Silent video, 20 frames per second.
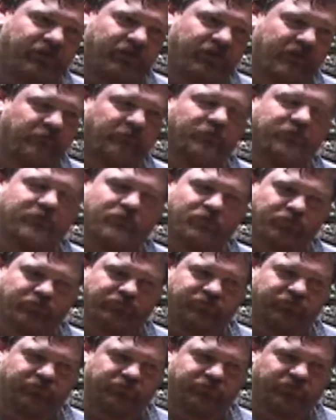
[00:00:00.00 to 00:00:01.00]
able to be
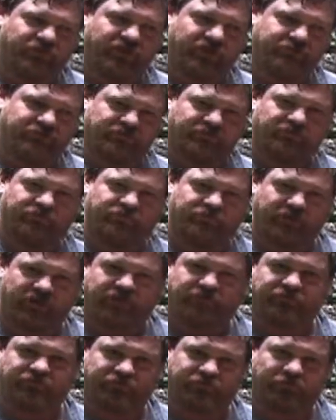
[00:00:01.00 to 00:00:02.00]
used in the stream, such as
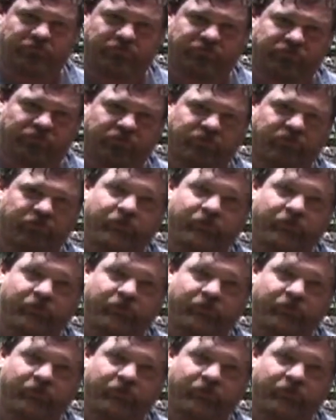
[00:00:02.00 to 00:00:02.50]
phosphorus, where it's only